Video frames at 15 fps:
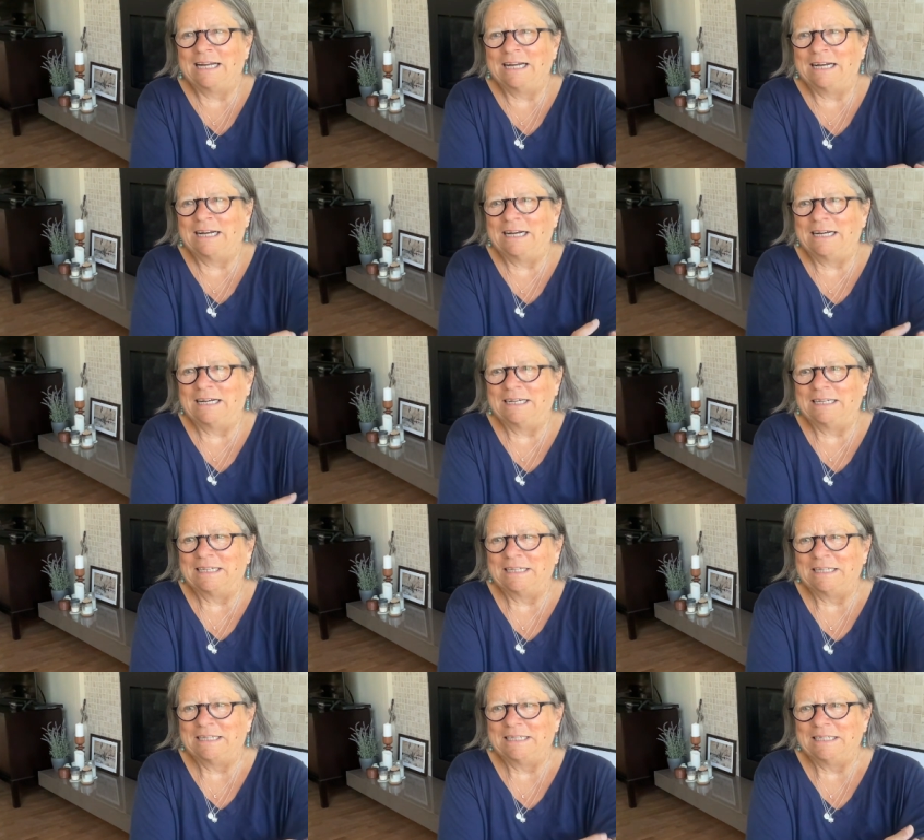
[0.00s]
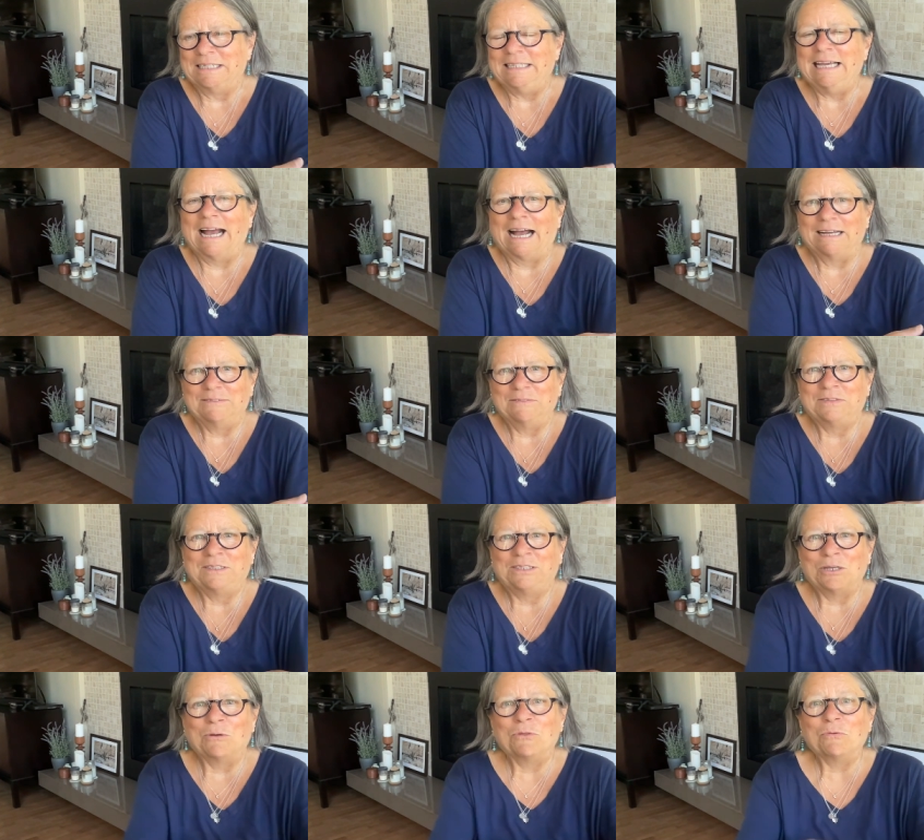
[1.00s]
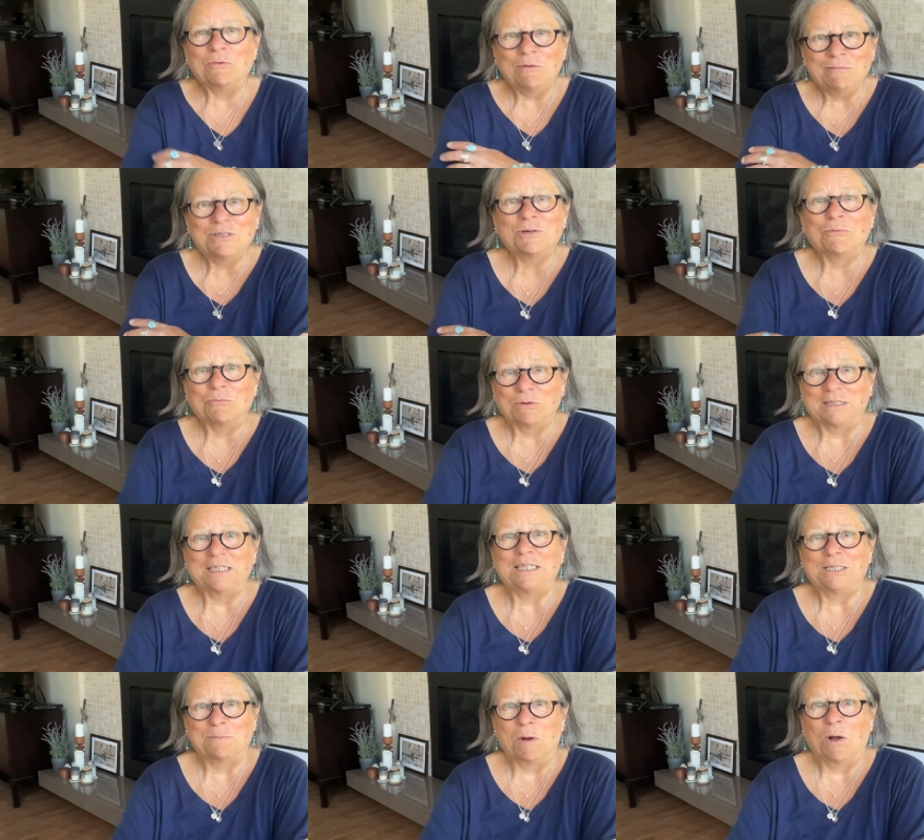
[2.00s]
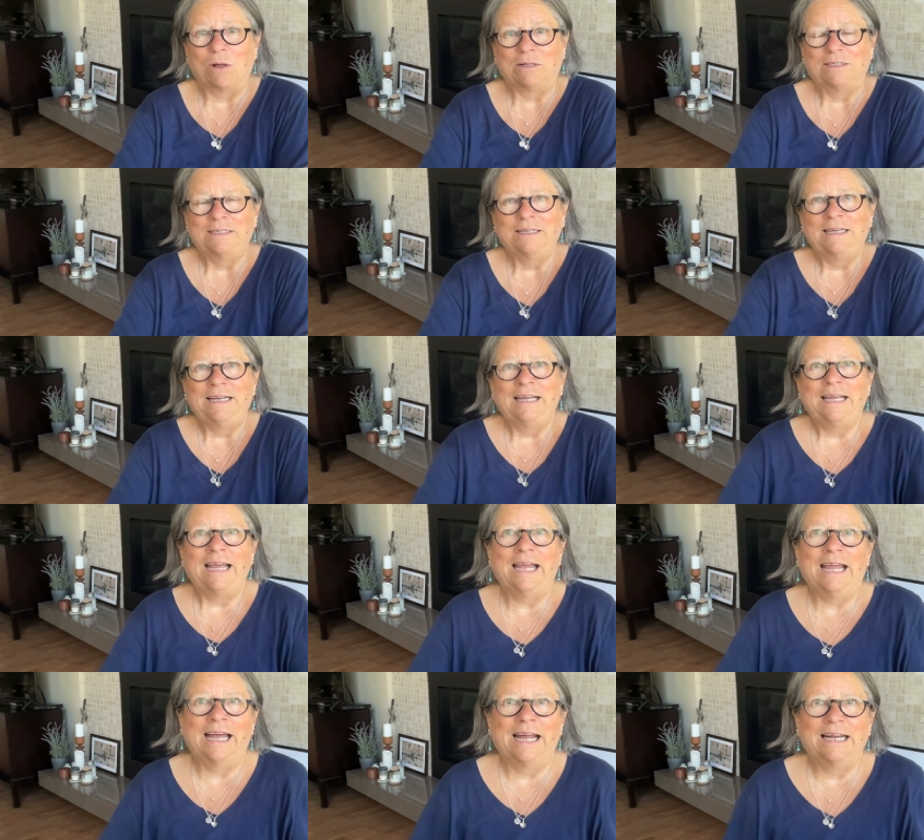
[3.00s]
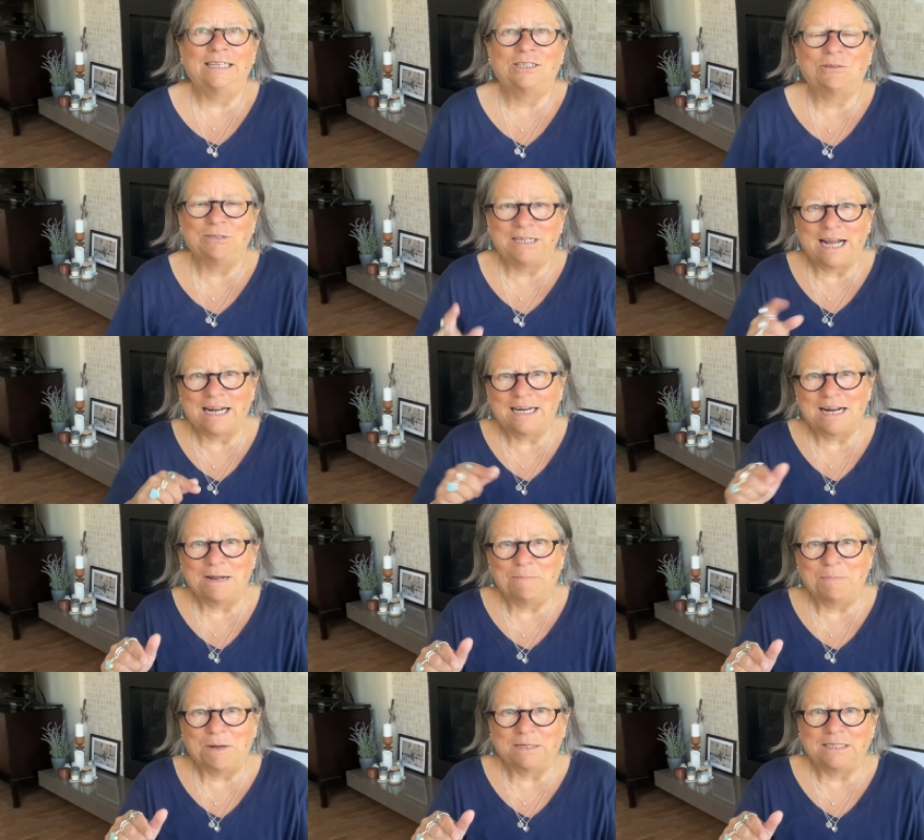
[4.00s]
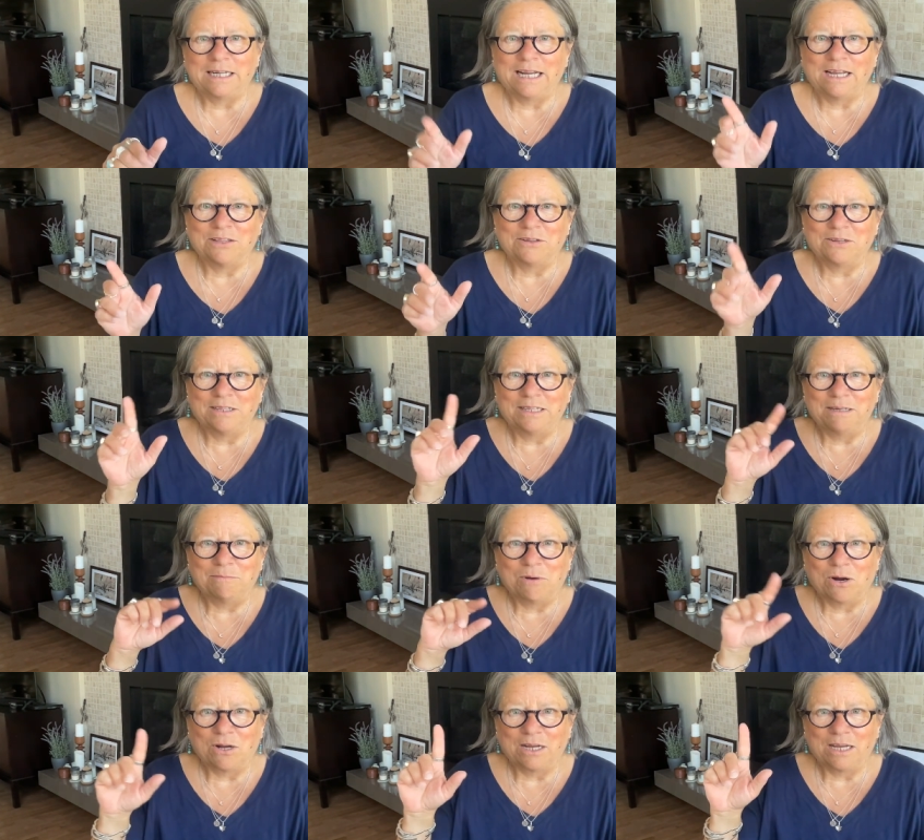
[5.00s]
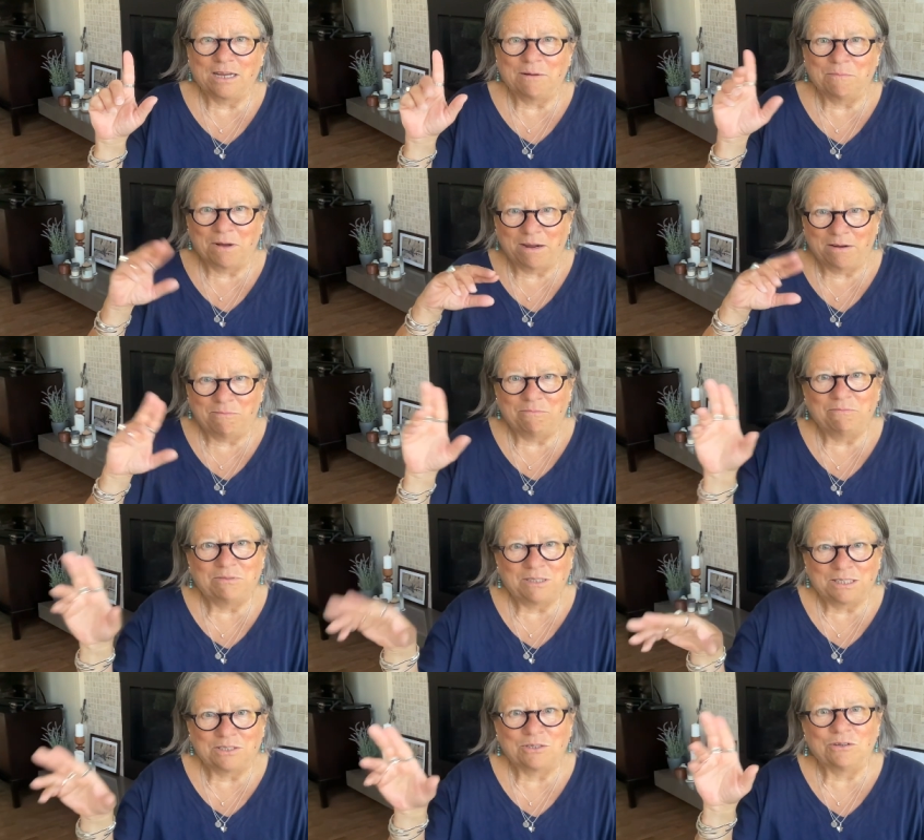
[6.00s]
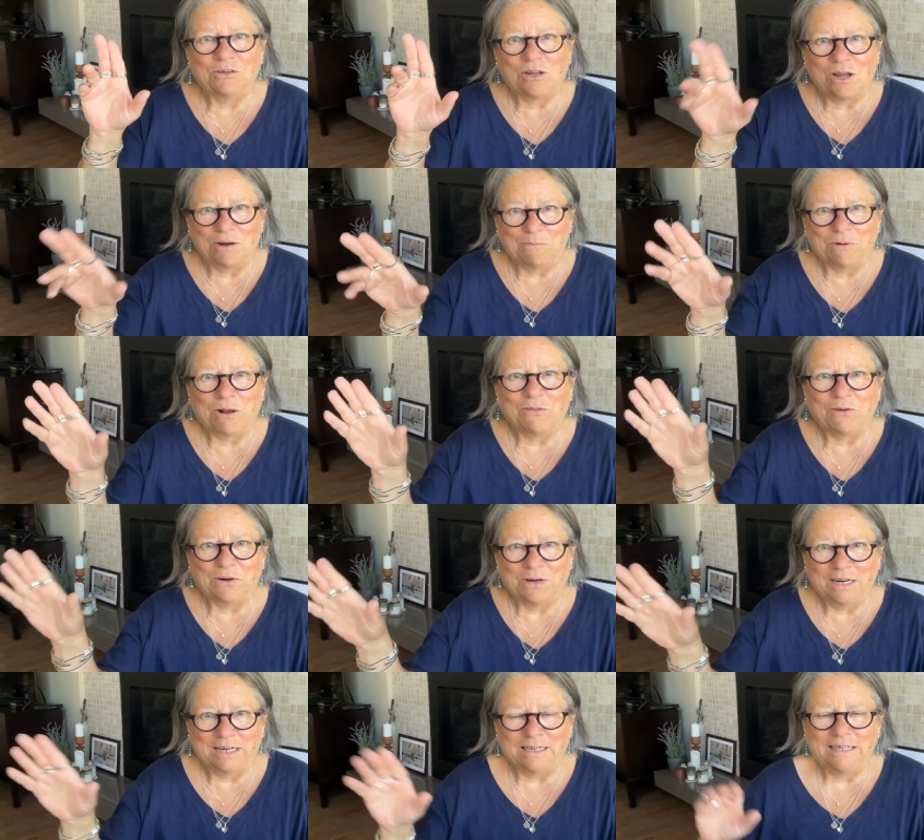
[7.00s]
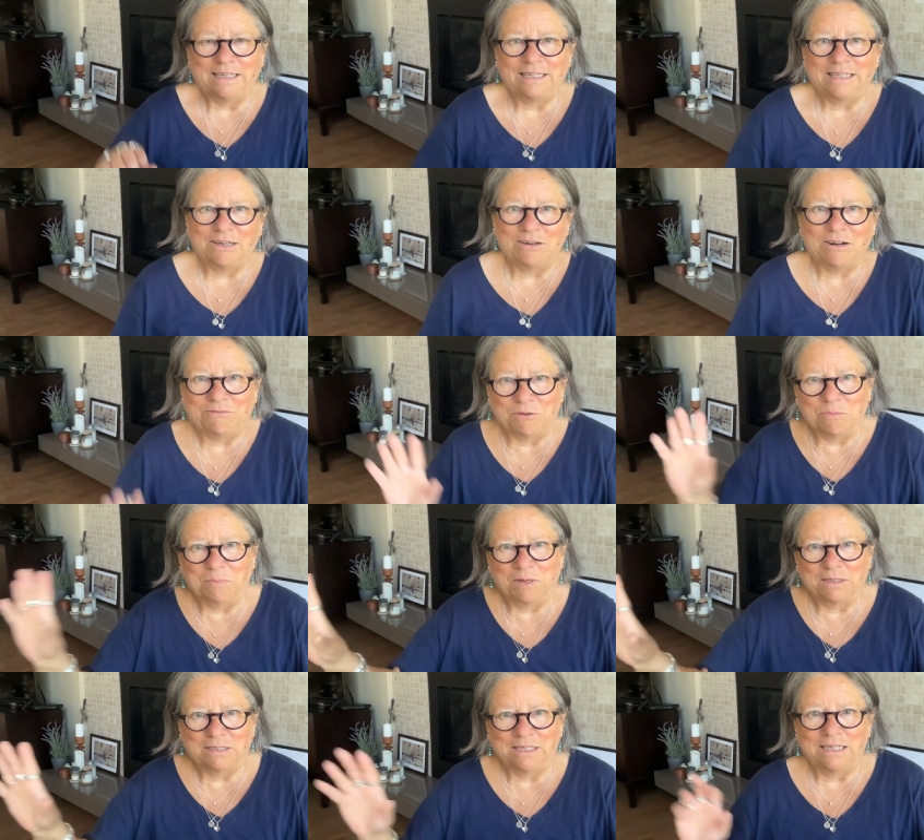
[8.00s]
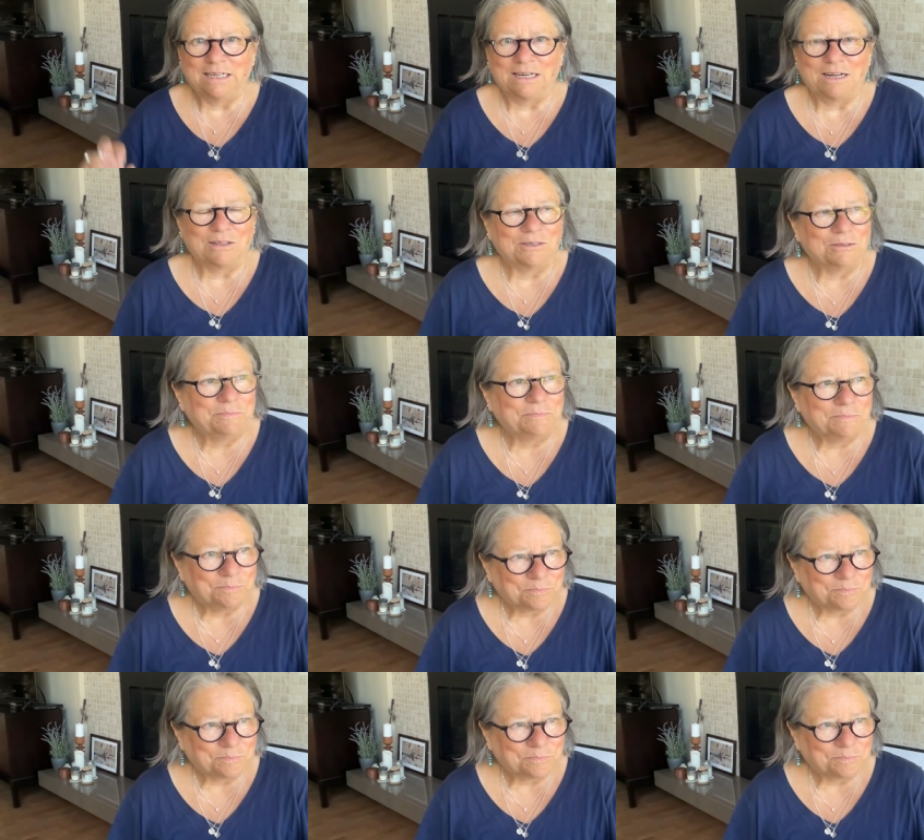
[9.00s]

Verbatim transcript: uh, yeah, so the rooms are really small. And so dad and I bunked together, and then Mark, my sister in law and brother and their nephew bunked in another